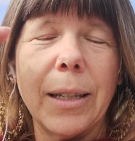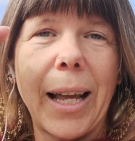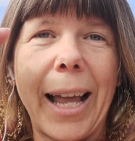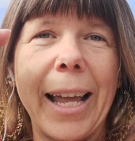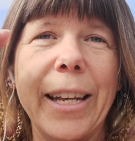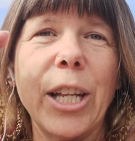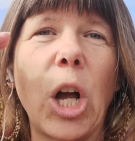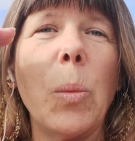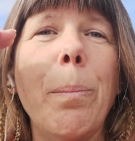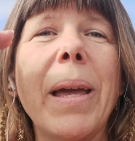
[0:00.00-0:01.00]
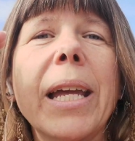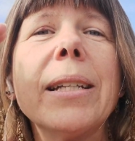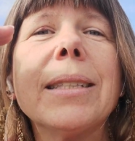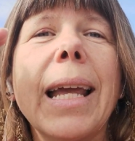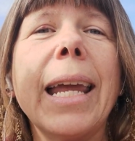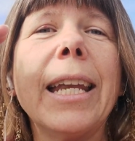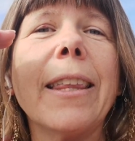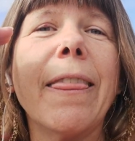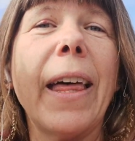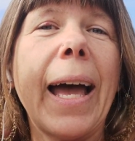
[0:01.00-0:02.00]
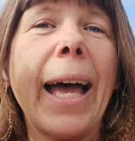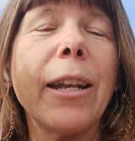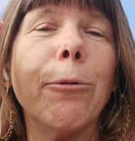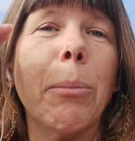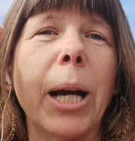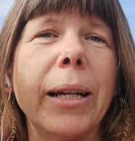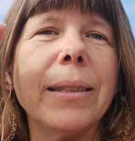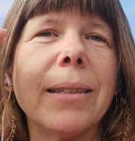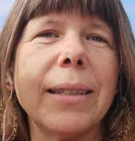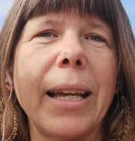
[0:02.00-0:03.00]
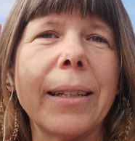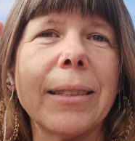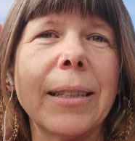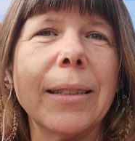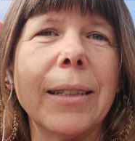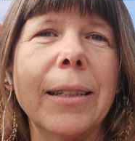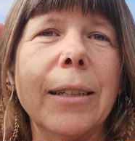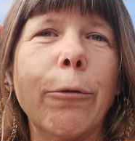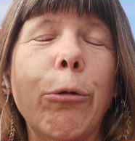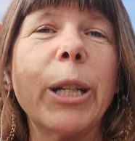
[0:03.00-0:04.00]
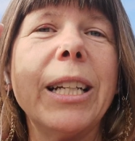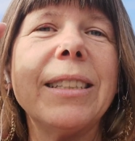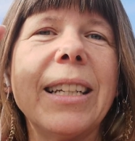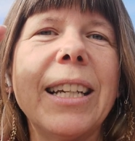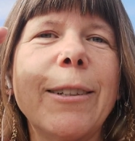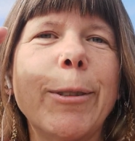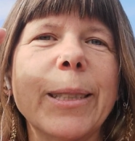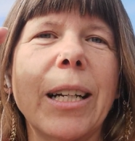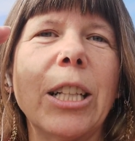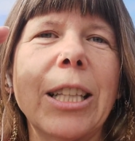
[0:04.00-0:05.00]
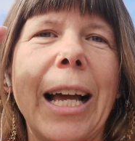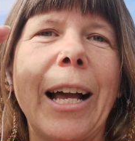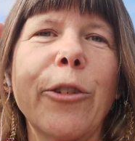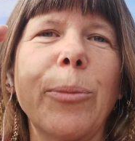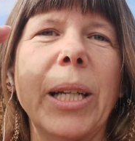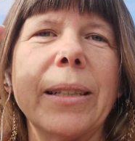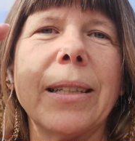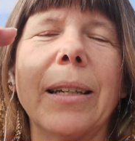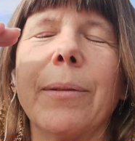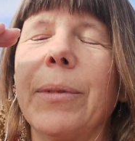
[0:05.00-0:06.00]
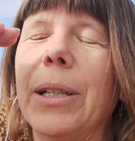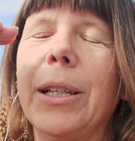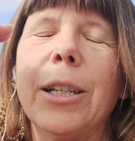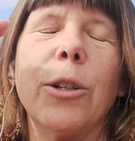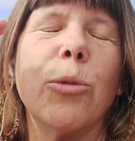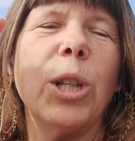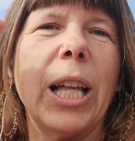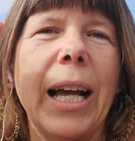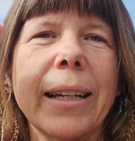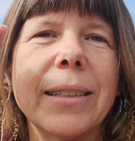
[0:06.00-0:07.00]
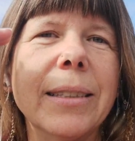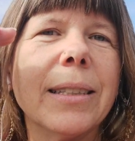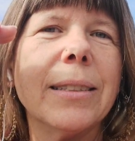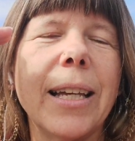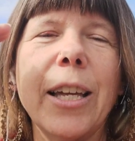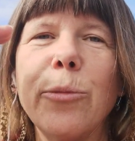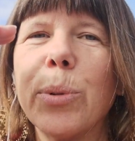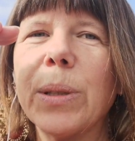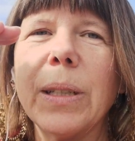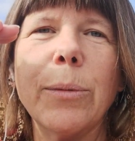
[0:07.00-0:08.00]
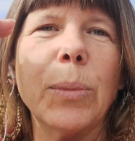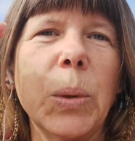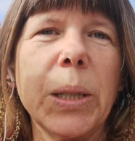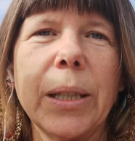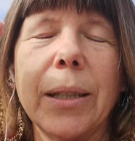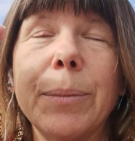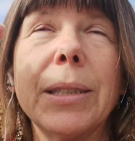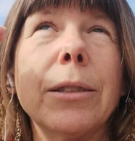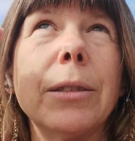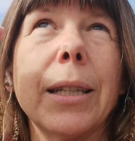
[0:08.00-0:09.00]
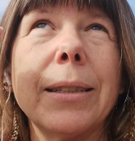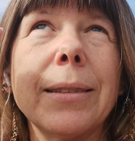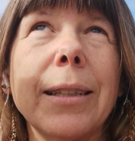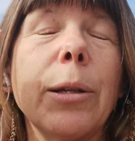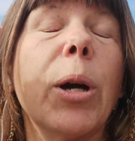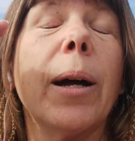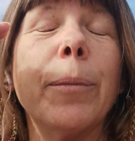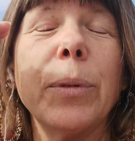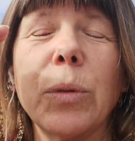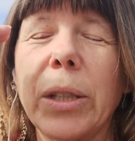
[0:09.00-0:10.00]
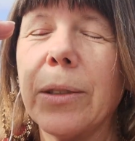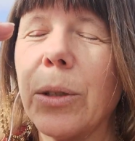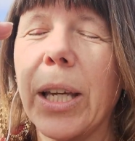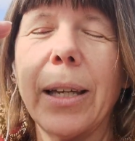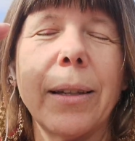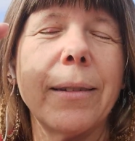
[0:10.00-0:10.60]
And maintaining that mindset, what it did was allowed me to relax into 10% more. I'm still not asleep. It's okay.